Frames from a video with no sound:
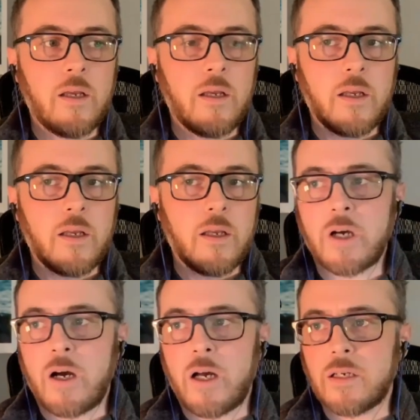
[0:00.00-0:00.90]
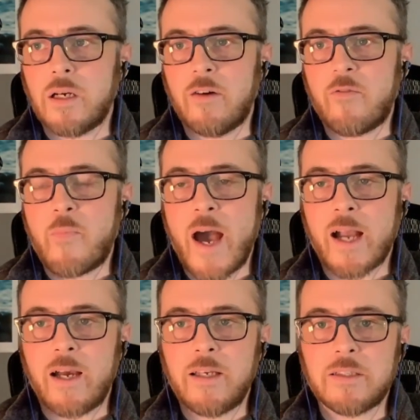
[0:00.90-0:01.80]
Here's a shot of pack
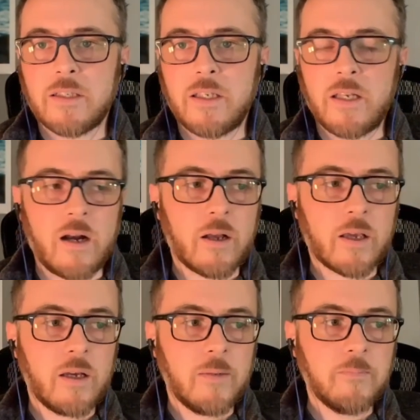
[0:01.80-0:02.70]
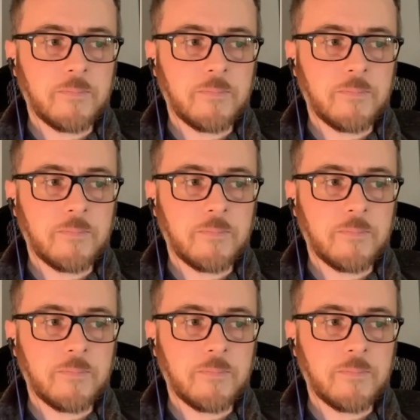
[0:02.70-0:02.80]
ice in Antarctica.